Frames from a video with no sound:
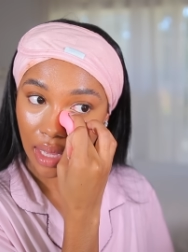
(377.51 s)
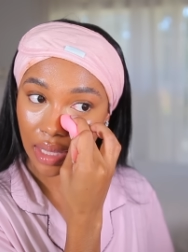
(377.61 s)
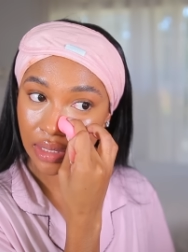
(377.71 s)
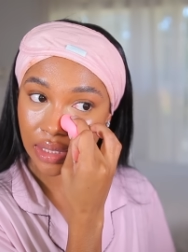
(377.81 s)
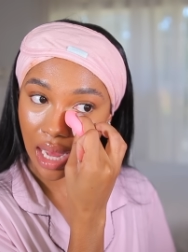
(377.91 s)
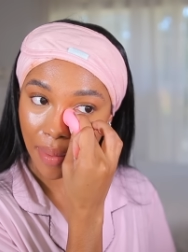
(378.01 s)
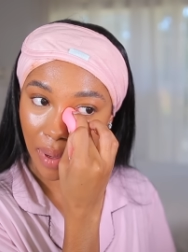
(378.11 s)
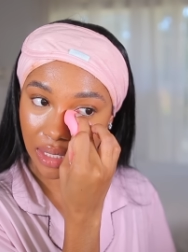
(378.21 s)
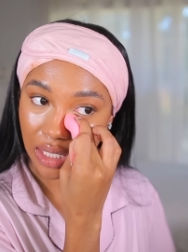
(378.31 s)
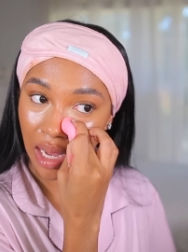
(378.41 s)
is that
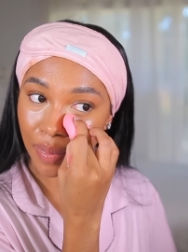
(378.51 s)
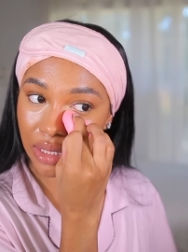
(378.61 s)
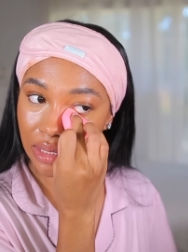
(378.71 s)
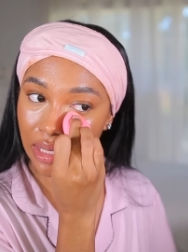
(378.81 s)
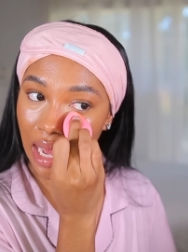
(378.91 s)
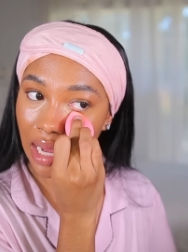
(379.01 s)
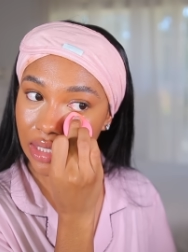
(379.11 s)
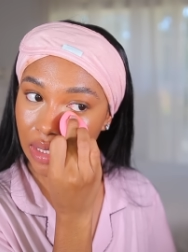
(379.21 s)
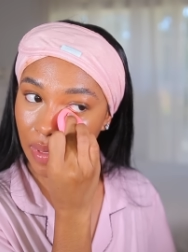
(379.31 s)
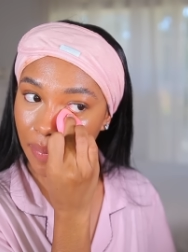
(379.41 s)
my job is
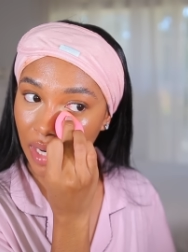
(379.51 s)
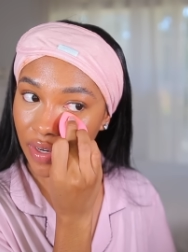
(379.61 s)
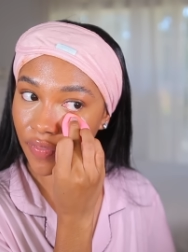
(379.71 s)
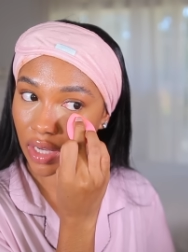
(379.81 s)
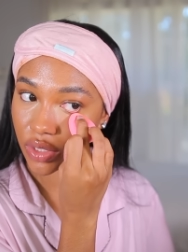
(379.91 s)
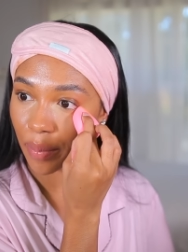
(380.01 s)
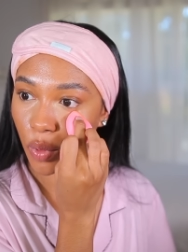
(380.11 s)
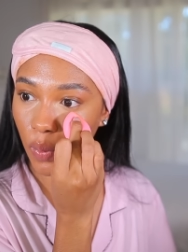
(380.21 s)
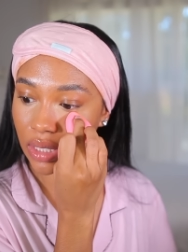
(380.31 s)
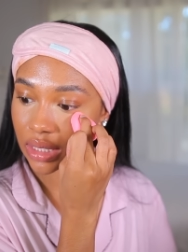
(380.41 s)
not to be perfect. I'm
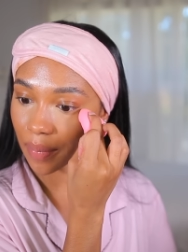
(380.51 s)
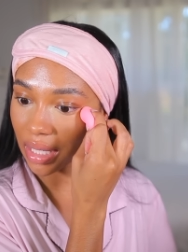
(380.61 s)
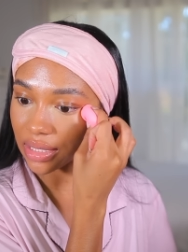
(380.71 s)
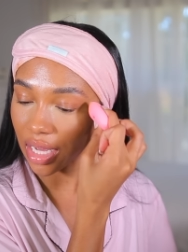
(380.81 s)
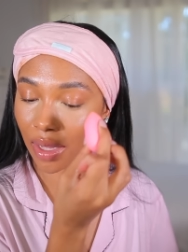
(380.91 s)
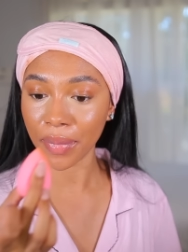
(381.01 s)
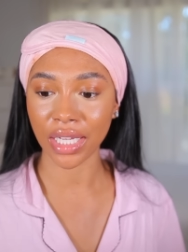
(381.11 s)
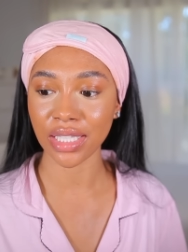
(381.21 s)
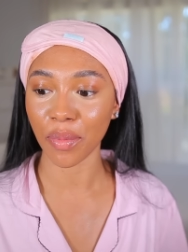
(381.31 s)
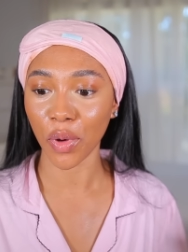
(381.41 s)
going to mess up
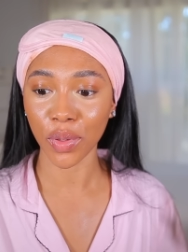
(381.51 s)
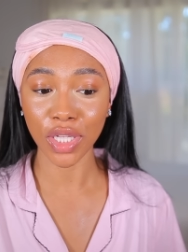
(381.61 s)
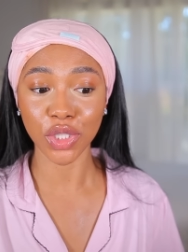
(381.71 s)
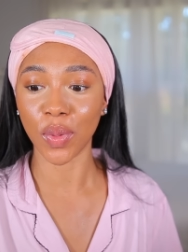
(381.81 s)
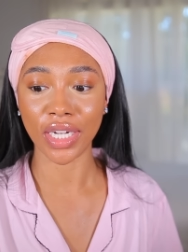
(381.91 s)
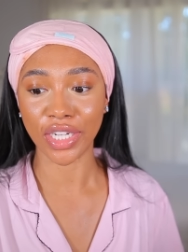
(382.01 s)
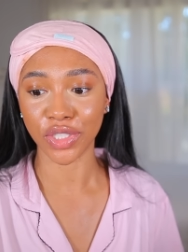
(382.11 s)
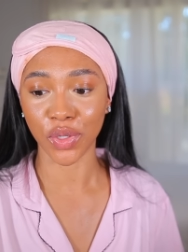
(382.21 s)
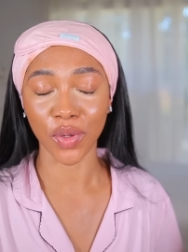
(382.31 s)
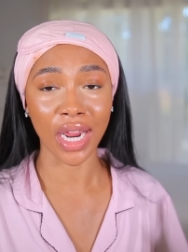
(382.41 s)
because I'm only 20
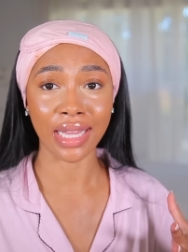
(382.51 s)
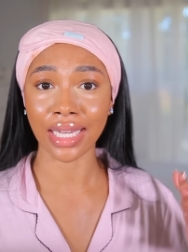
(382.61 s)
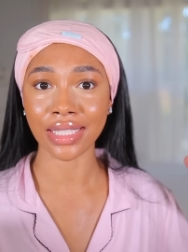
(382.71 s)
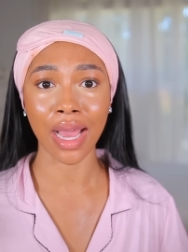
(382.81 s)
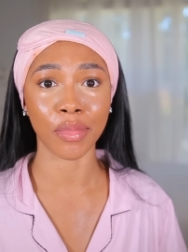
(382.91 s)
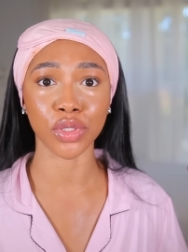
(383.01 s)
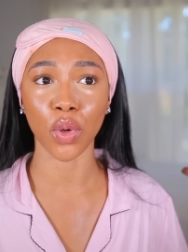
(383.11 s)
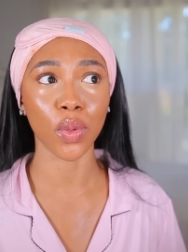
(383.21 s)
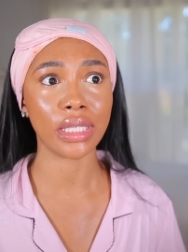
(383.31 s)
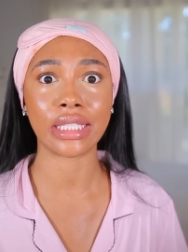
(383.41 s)
years old. At that time, I was
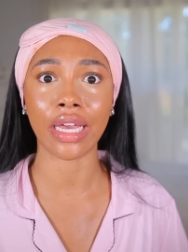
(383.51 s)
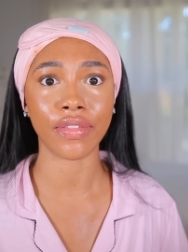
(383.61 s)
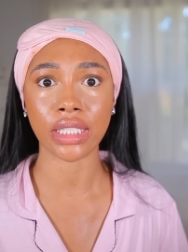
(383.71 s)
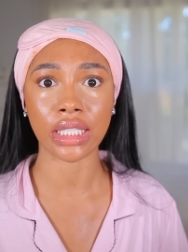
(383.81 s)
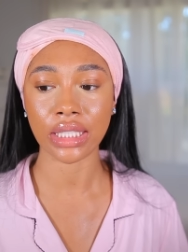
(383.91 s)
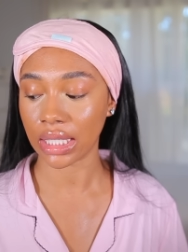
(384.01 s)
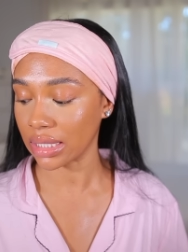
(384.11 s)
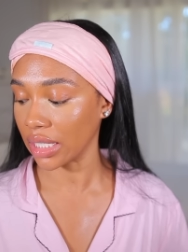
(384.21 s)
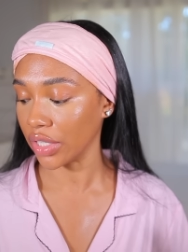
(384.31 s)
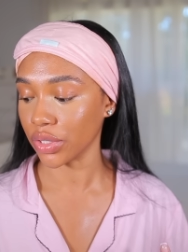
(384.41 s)
only 17,
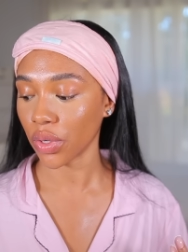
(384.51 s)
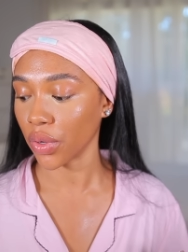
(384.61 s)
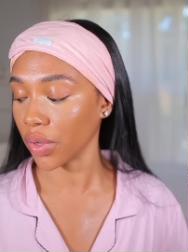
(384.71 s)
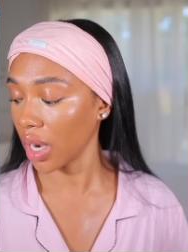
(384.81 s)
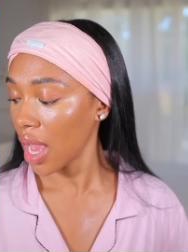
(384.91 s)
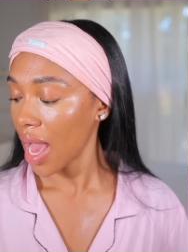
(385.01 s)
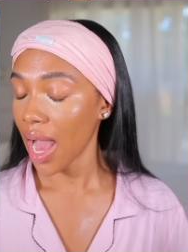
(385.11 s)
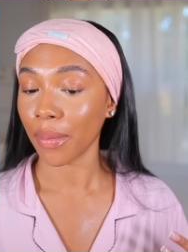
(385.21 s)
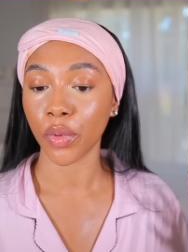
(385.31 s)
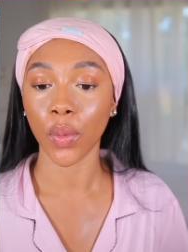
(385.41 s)
16 years old.
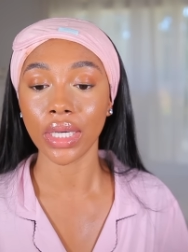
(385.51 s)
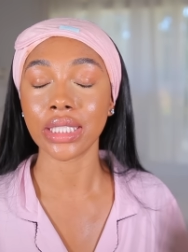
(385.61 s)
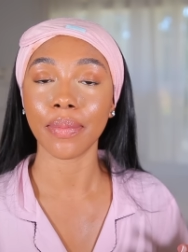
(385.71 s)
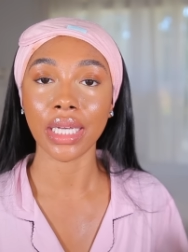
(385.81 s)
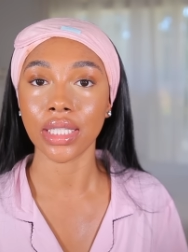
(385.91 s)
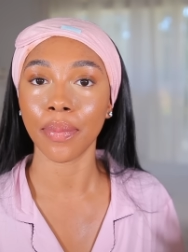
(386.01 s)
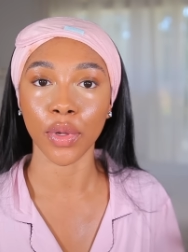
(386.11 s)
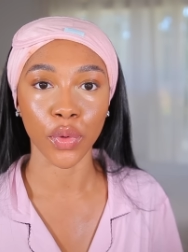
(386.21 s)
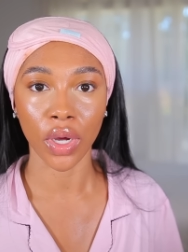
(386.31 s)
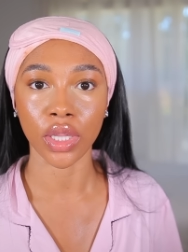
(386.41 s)
I'm going to mess up
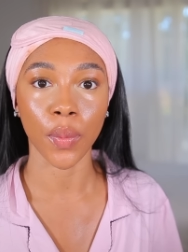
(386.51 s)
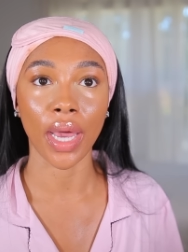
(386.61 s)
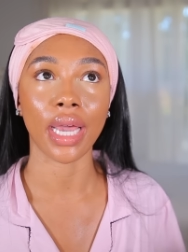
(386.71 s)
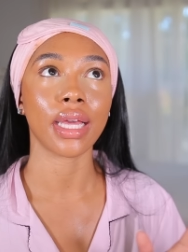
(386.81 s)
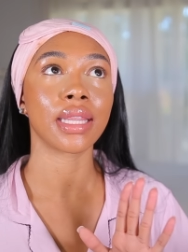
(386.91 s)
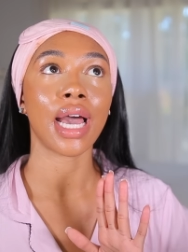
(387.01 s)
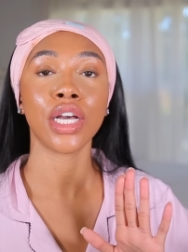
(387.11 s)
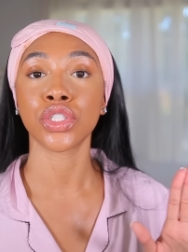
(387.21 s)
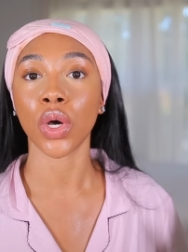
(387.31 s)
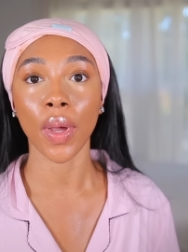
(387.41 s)
along the way.
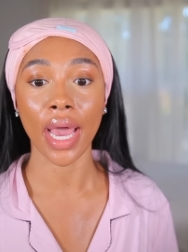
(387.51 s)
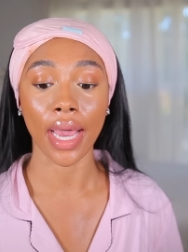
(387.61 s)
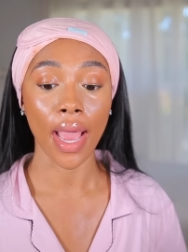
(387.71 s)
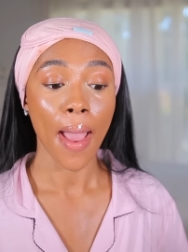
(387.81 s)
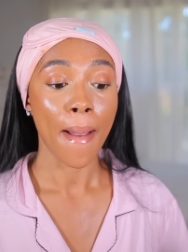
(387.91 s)
That is okay.